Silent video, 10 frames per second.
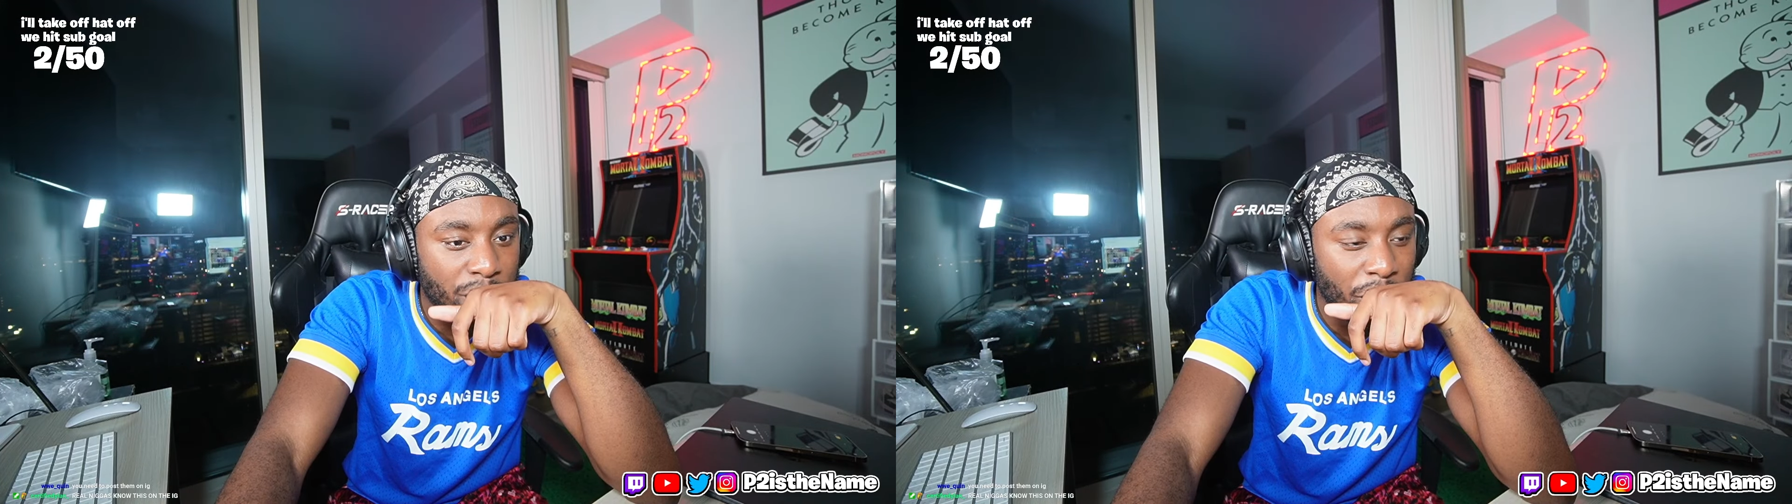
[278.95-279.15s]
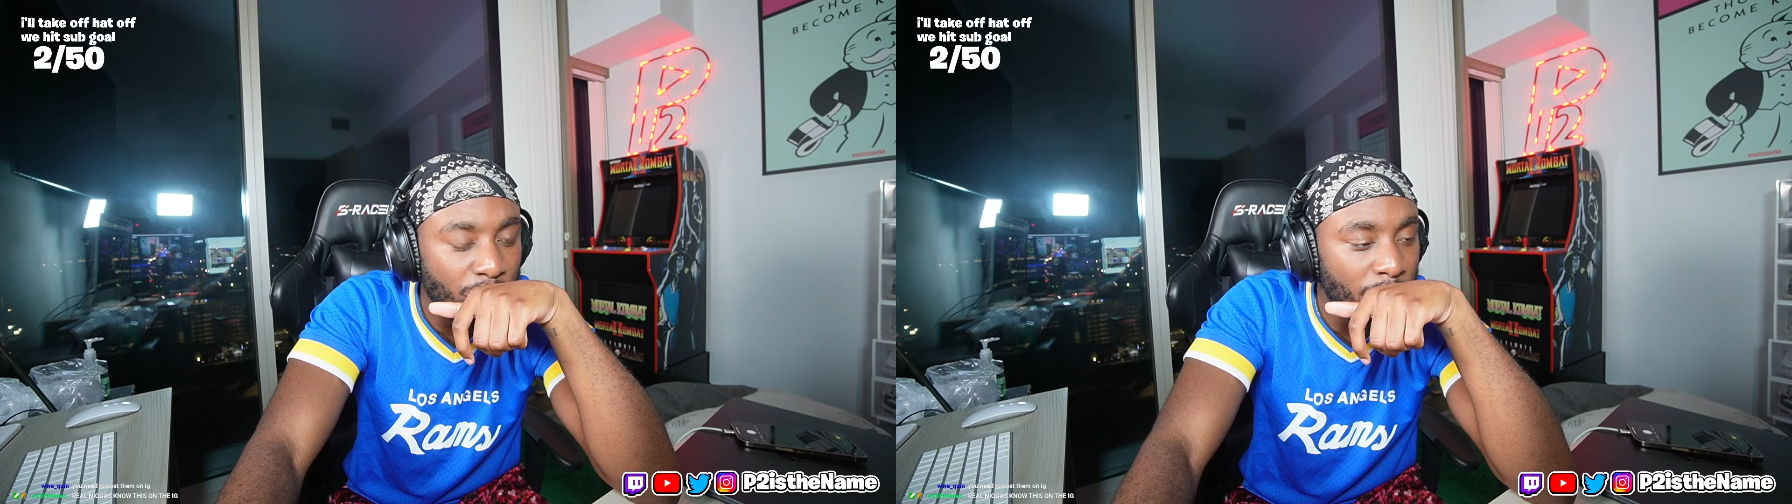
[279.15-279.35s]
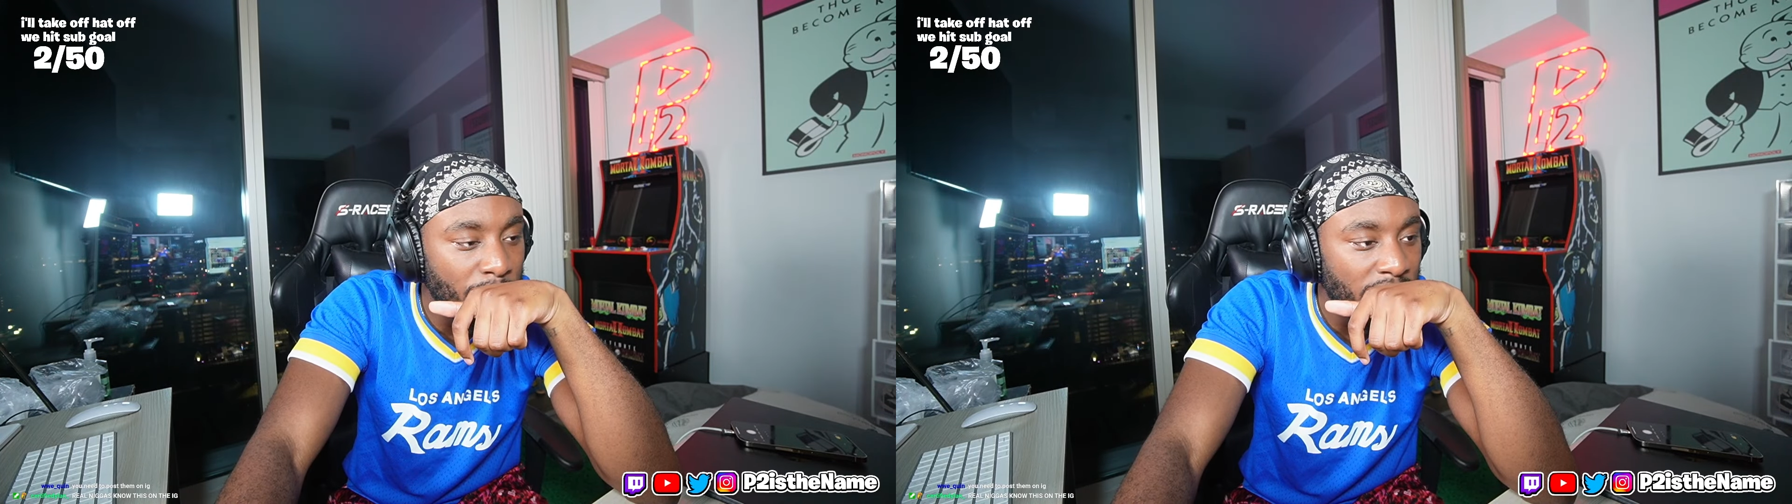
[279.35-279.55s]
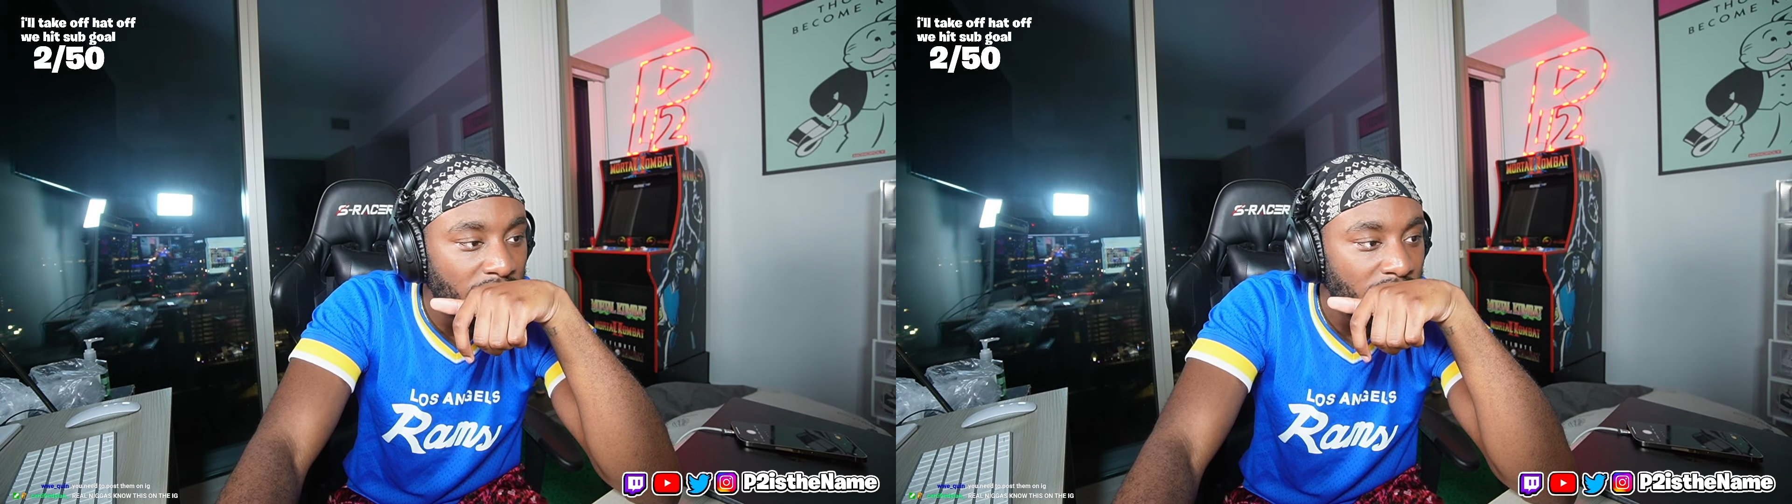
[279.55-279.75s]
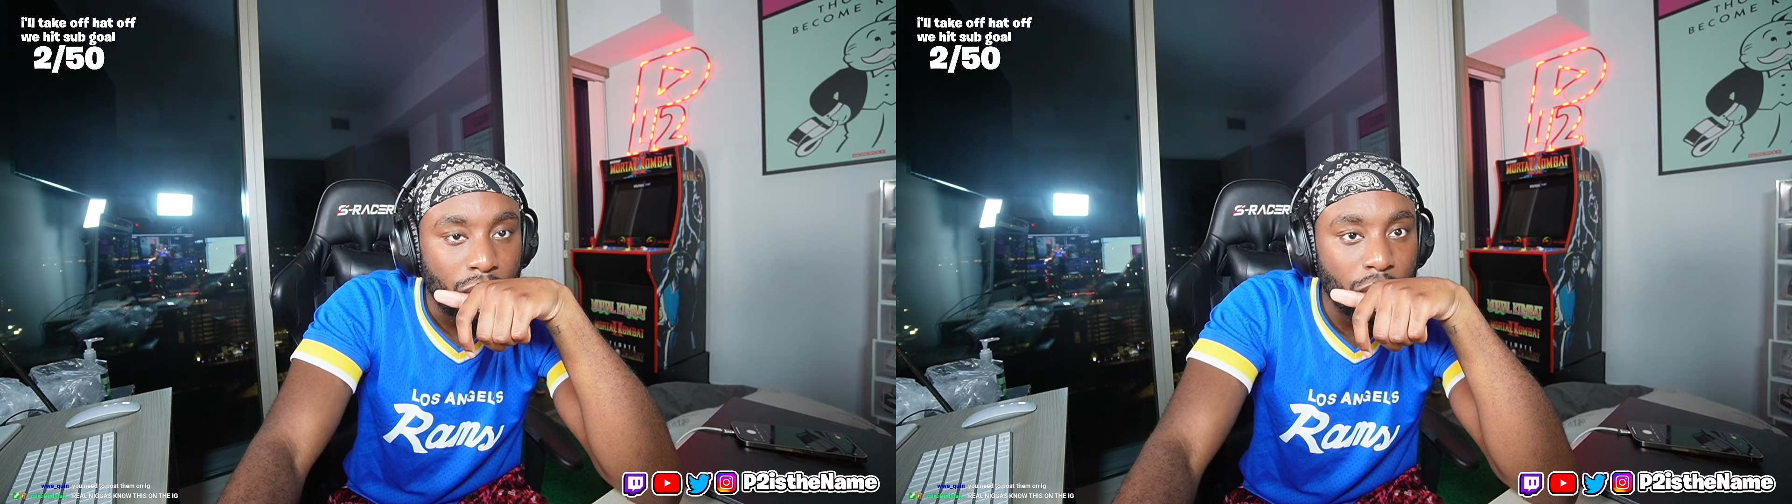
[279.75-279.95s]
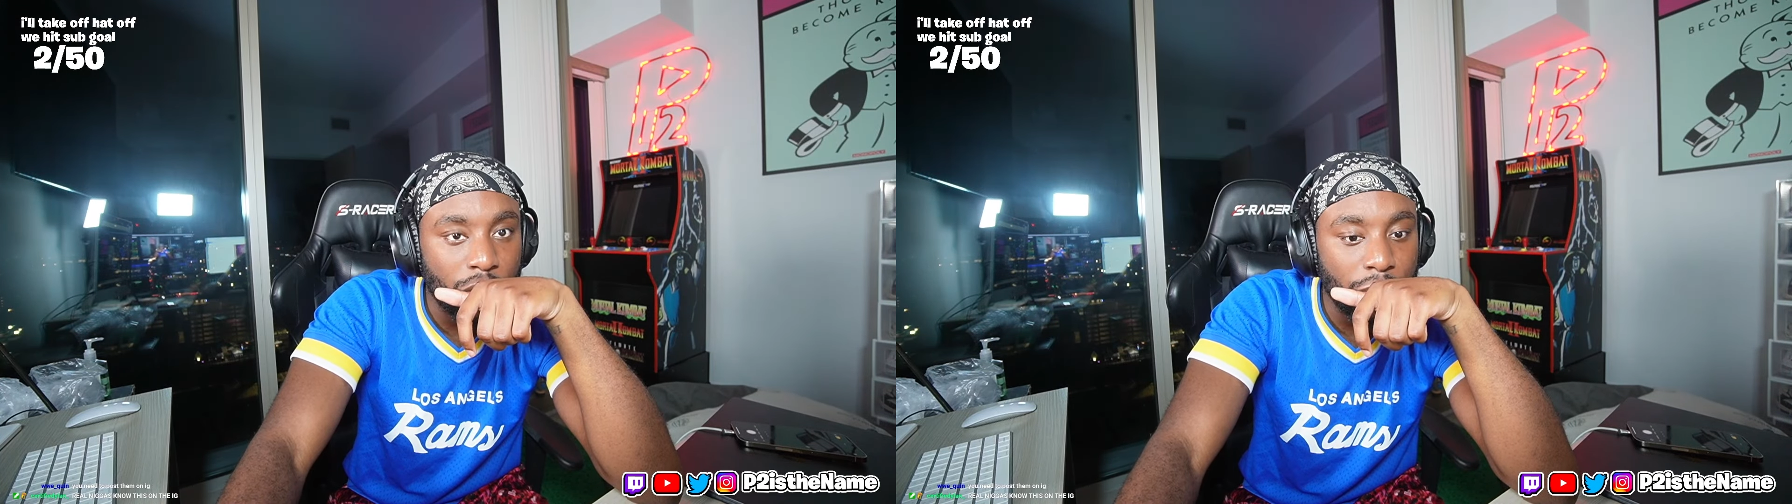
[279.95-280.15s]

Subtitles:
performing? Who's